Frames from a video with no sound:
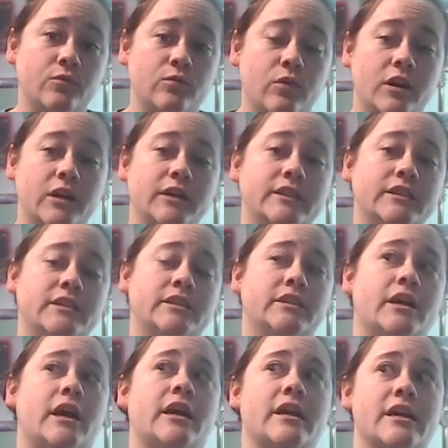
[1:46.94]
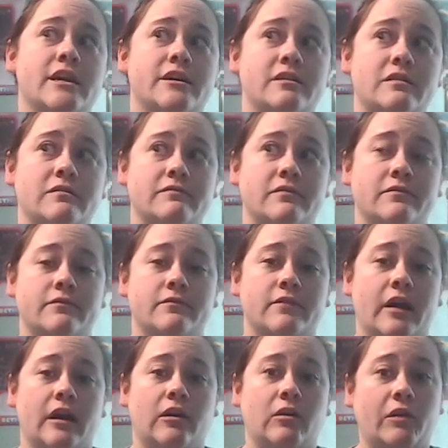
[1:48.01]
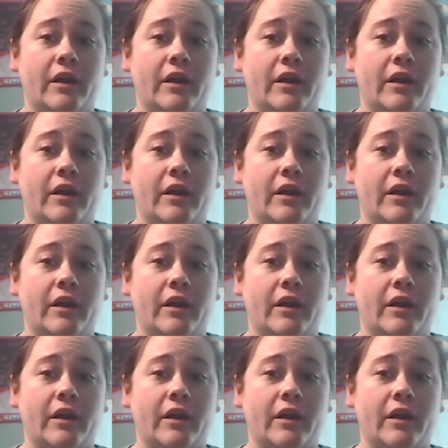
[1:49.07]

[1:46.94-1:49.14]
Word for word: what I have found